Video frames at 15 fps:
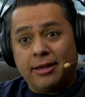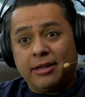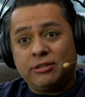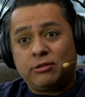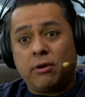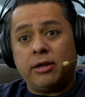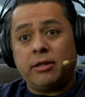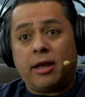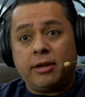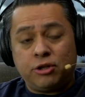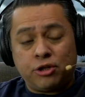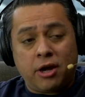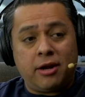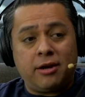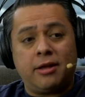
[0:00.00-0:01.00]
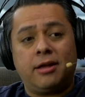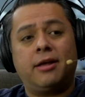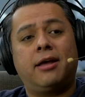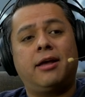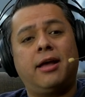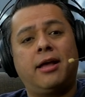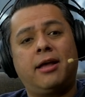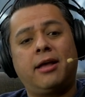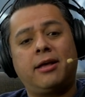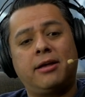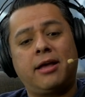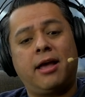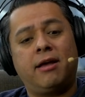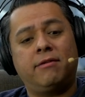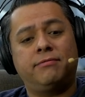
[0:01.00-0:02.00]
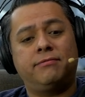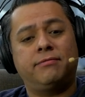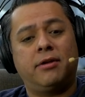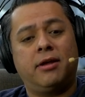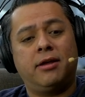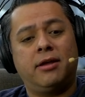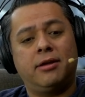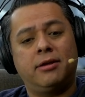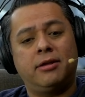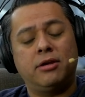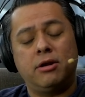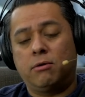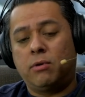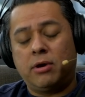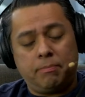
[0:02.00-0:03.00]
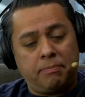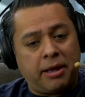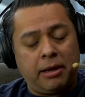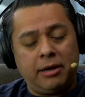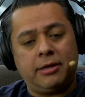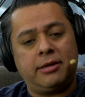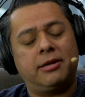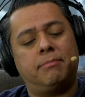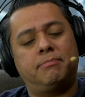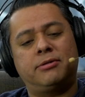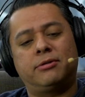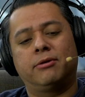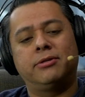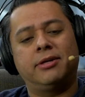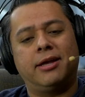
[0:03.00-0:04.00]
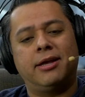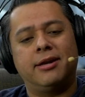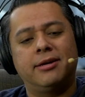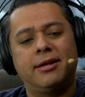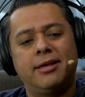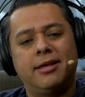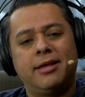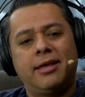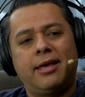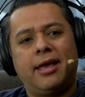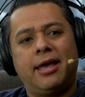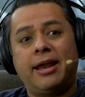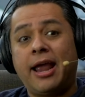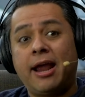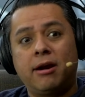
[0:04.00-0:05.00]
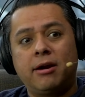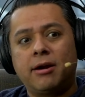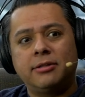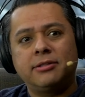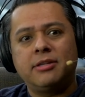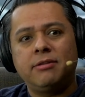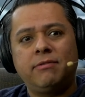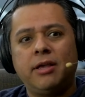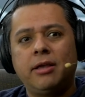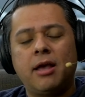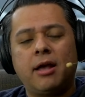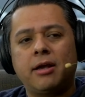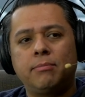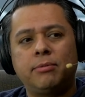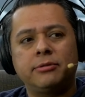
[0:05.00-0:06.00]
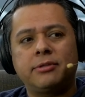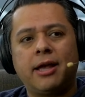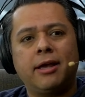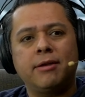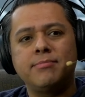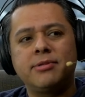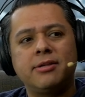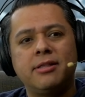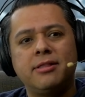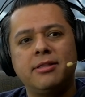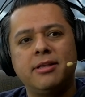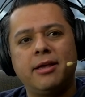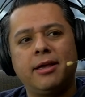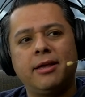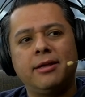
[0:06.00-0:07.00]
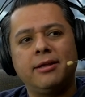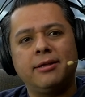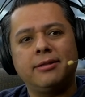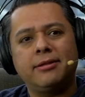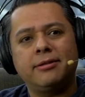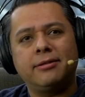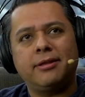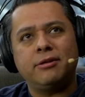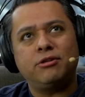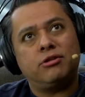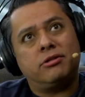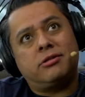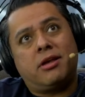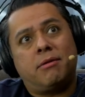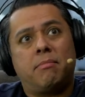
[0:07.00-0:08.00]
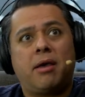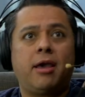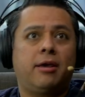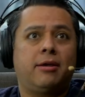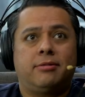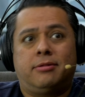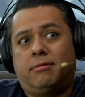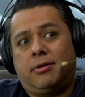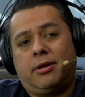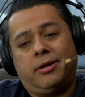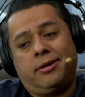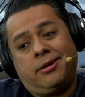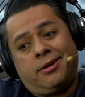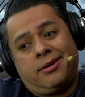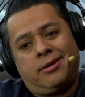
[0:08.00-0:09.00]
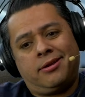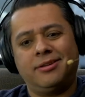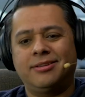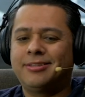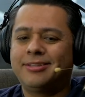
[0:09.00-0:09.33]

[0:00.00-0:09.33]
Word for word: So I, I shot a, a, a half, uh, you know, a pilot episode and it aired on TV a couple times, and they they just came back and they were like, meh.